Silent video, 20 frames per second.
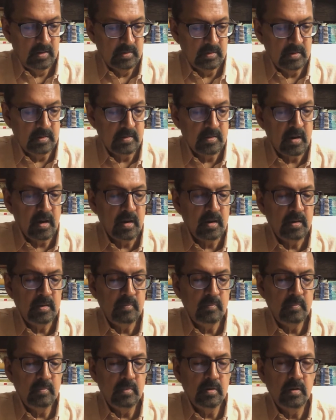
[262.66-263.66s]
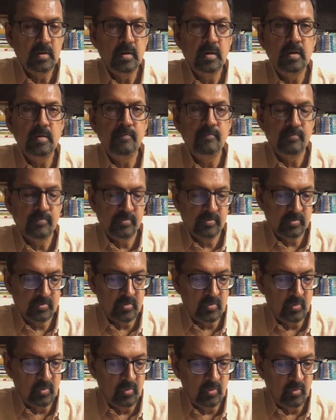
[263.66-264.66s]
The time leaps
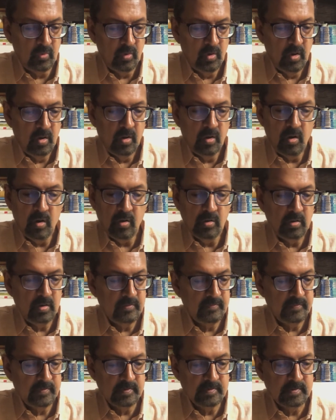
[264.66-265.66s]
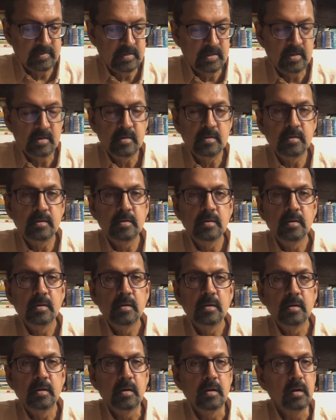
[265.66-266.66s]
through, all of us there,
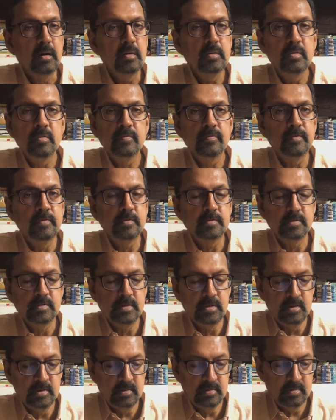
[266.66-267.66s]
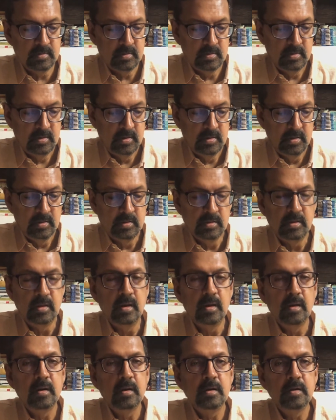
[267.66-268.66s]
none of us there.
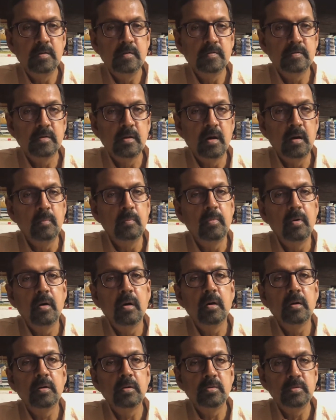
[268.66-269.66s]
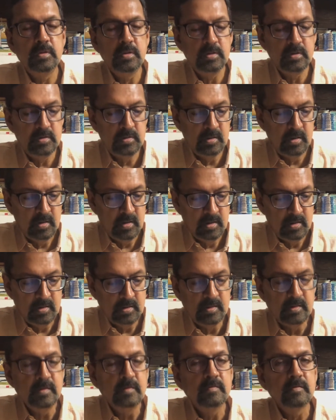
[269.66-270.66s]
There is a Mahanadi
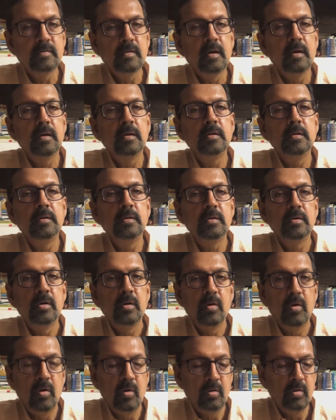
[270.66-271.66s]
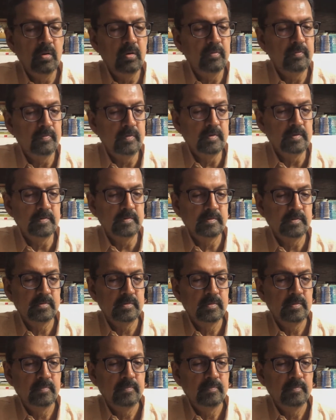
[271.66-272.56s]
inside all of us.